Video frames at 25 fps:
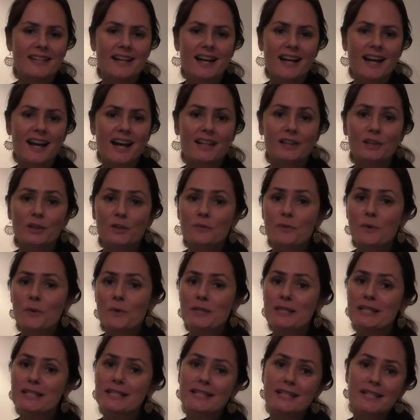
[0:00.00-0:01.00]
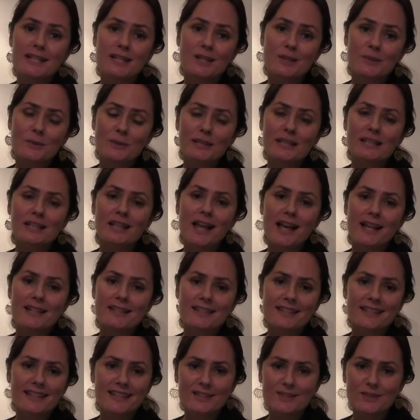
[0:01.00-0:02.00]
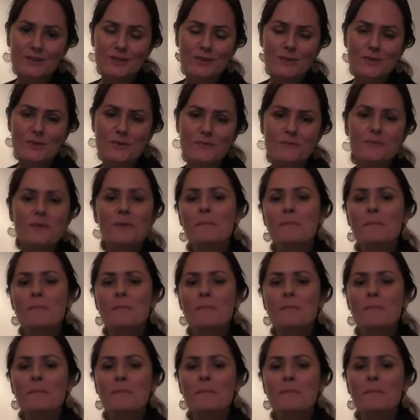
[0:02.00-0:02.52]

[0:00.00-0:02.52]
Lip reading: I look forward to seeing you in class again soon.